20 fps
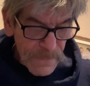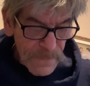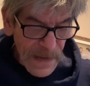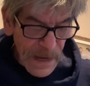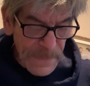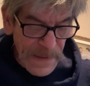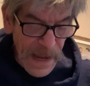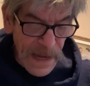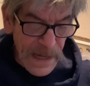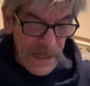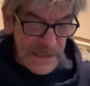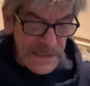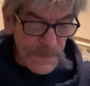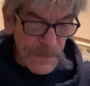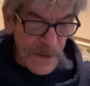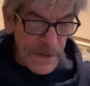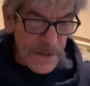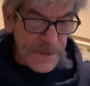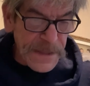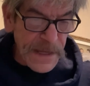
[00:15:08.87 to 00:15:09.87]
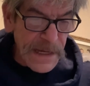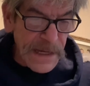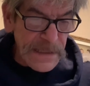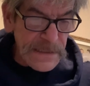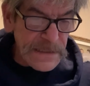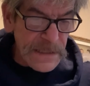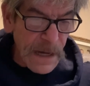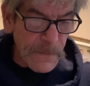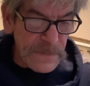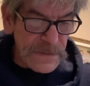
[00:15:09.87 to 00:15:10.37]
Now, some other
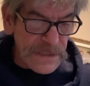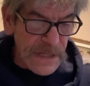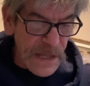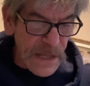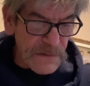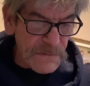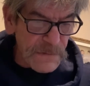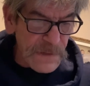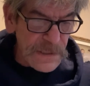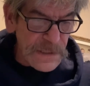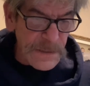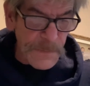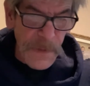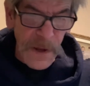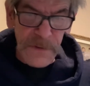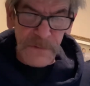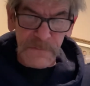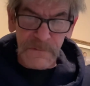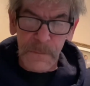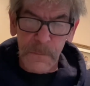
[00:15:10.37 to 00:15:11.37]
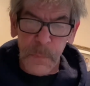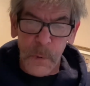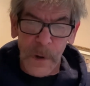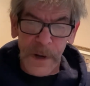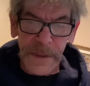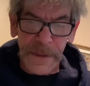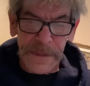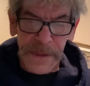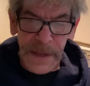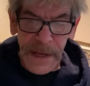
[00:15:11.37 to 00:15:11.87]
things, some other
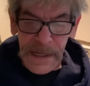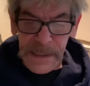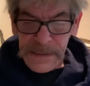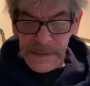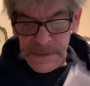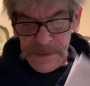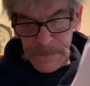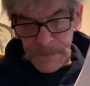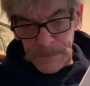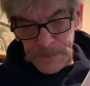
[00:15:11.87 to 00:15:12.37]
important things,